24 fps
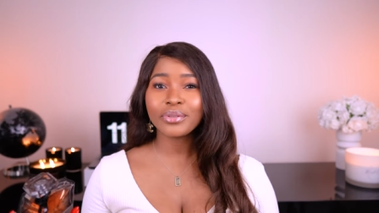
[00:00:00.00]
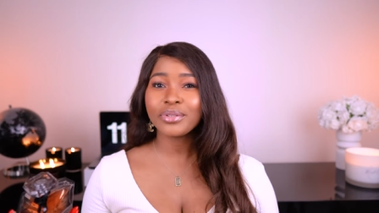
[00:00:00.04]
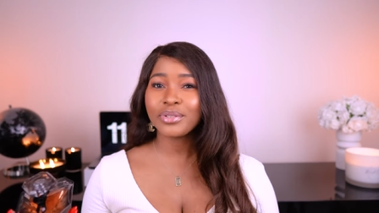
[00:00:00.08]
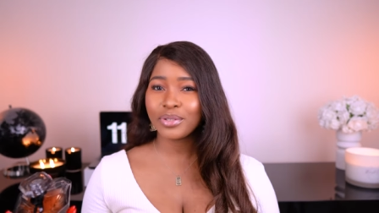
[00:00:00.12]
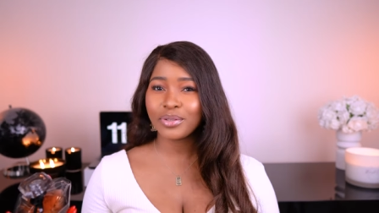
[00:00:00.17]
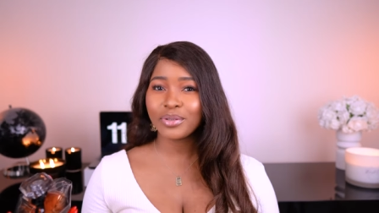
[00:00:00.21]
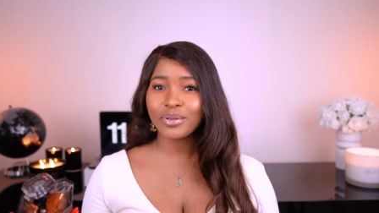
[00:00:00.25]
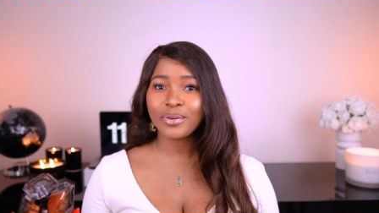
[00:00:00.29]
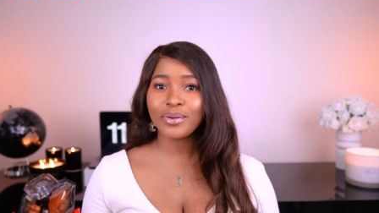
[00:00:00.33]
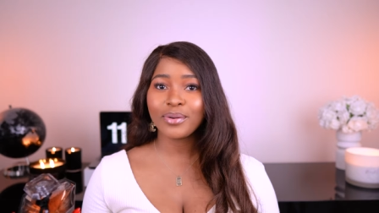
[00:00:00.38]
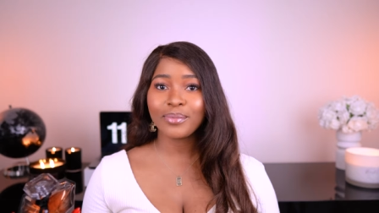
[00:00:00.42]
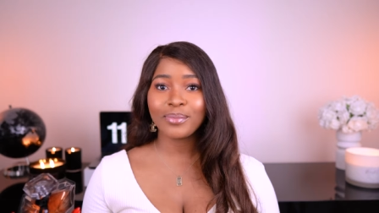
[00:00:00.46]

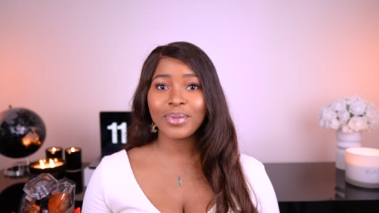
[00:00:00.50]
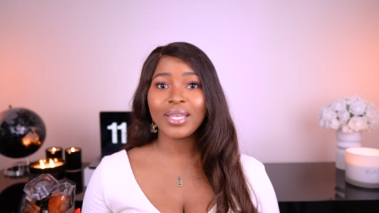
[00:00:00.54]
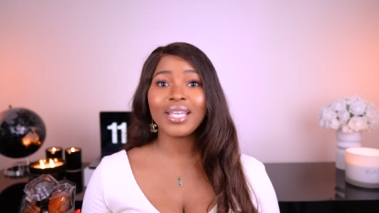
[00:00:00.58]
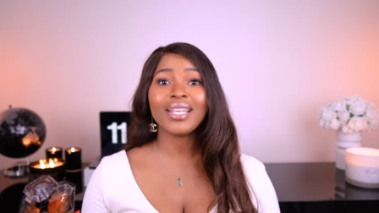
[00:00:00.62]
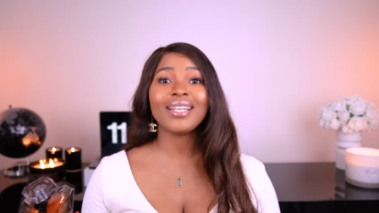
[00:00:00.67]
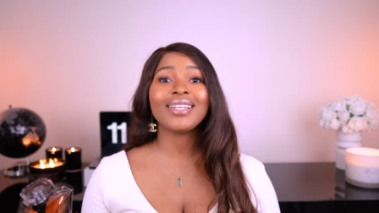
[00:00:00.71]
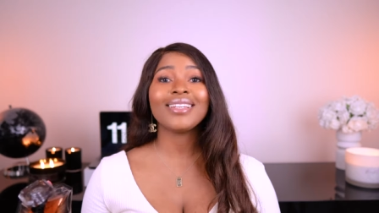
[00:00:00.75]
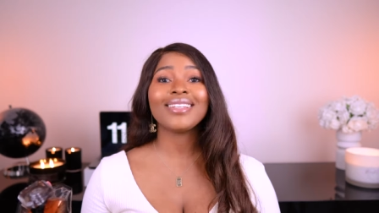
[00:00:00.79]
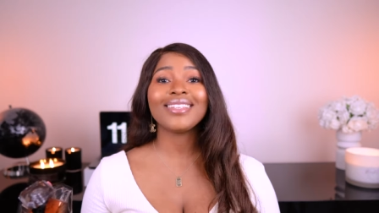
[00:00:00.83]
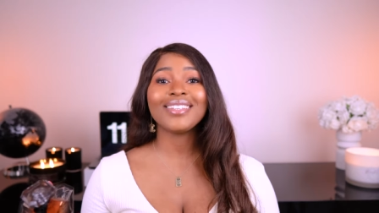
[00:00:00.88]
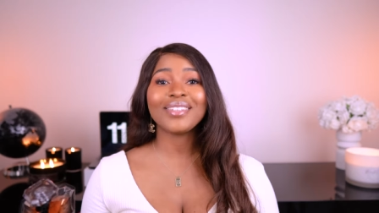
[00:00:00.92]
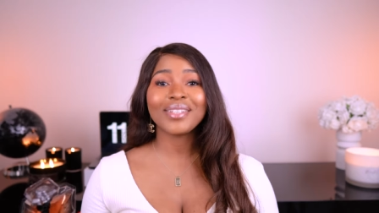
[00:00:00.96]
Do you know what I
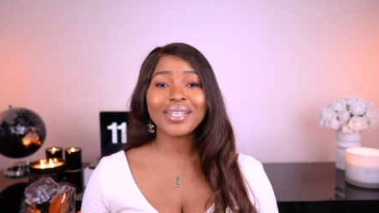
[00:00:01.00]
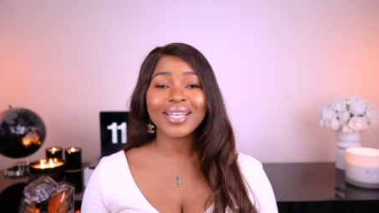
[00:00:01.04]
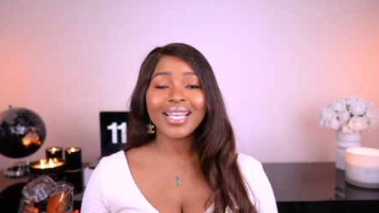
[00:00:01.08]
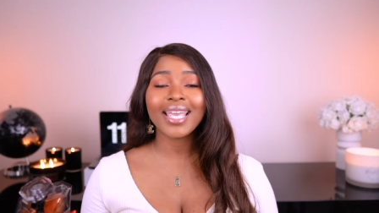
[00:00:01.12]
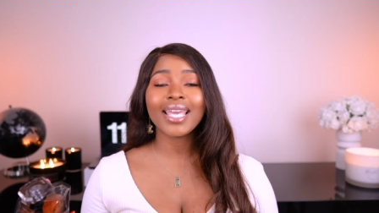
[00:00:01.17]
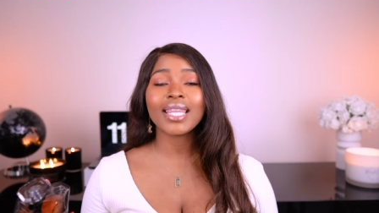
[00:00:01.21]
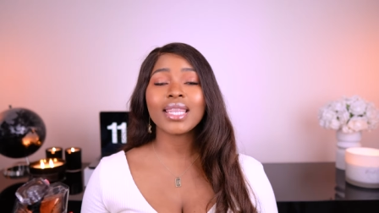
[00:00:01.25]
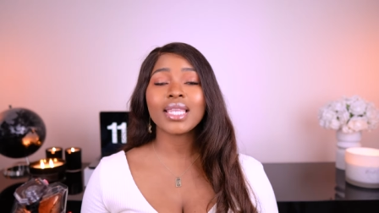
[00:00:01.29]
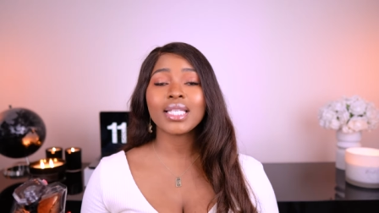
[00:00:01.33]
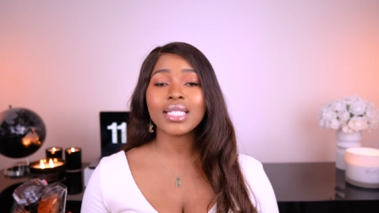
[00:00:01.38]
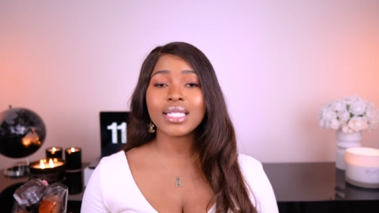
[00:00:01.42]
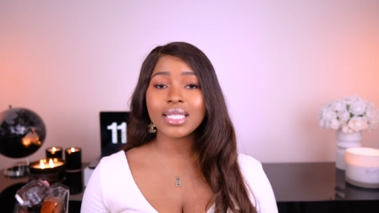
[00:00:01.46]
mean? You can
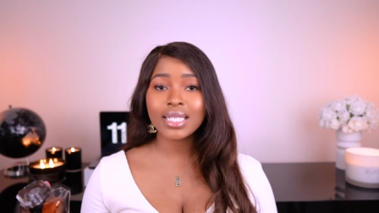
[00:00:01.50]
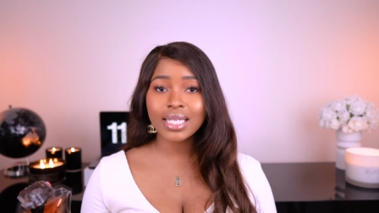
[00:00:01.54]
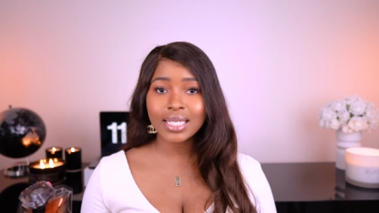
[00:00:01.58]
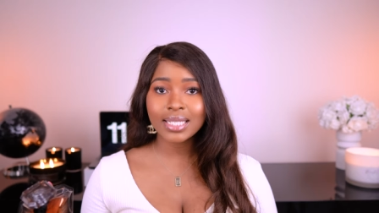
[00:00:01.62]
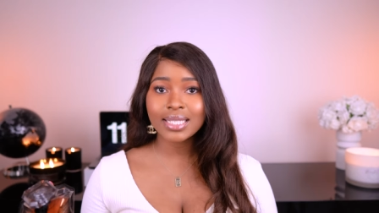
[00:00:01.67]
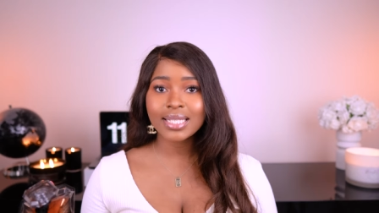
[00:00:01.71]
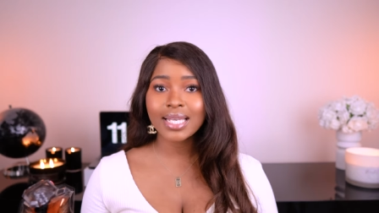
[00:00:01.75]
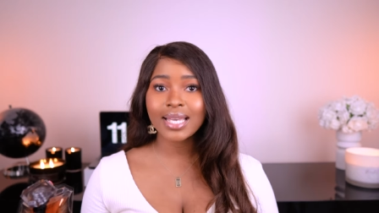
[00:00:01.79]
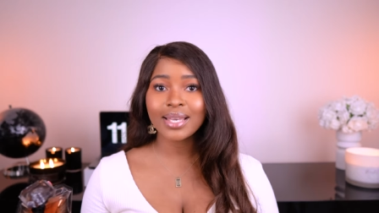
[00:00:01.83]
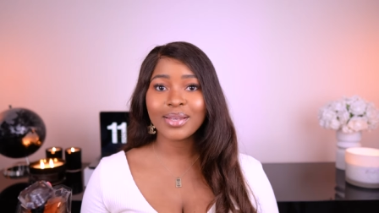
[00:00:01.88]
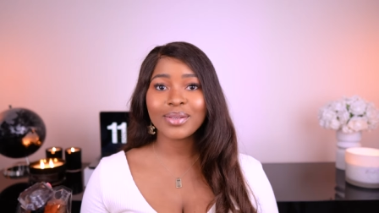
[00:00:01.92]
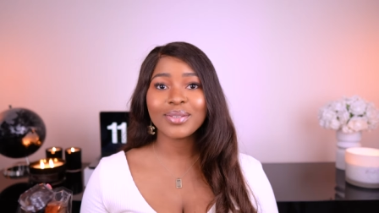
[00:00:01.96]
get the
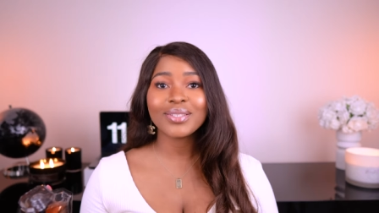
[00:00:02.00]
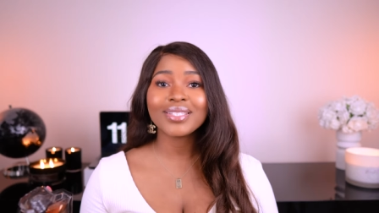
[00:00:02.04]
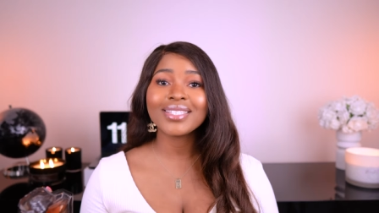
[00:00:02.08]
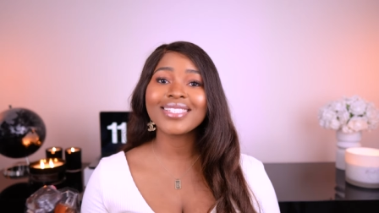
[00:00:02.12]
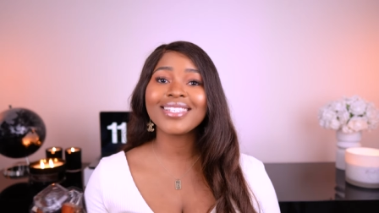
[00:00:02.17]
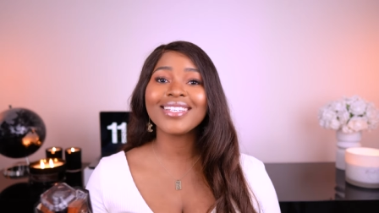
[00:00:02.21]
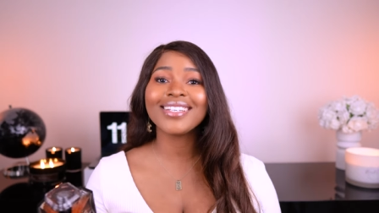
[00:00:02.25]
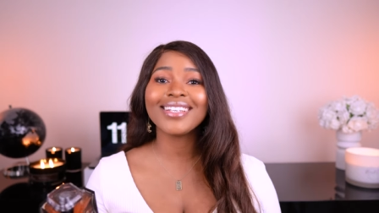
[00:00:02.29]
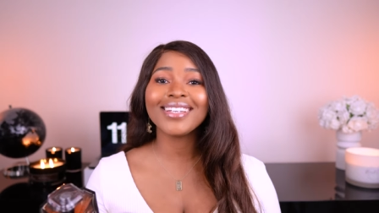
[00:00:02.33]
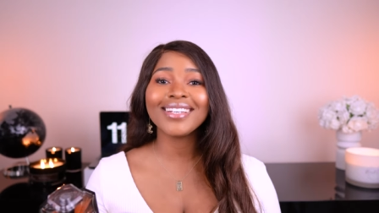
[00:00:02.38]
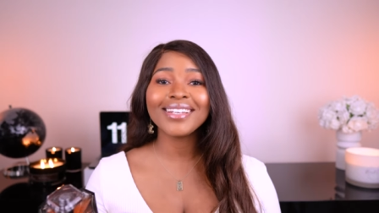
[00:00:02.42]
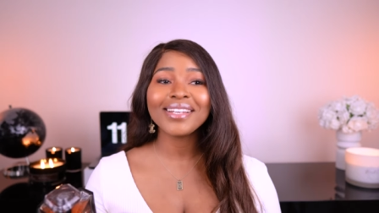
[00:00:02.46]

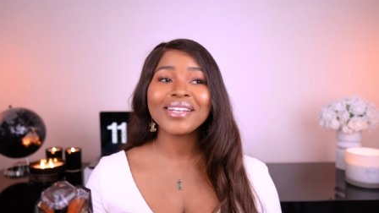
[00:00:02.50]
details.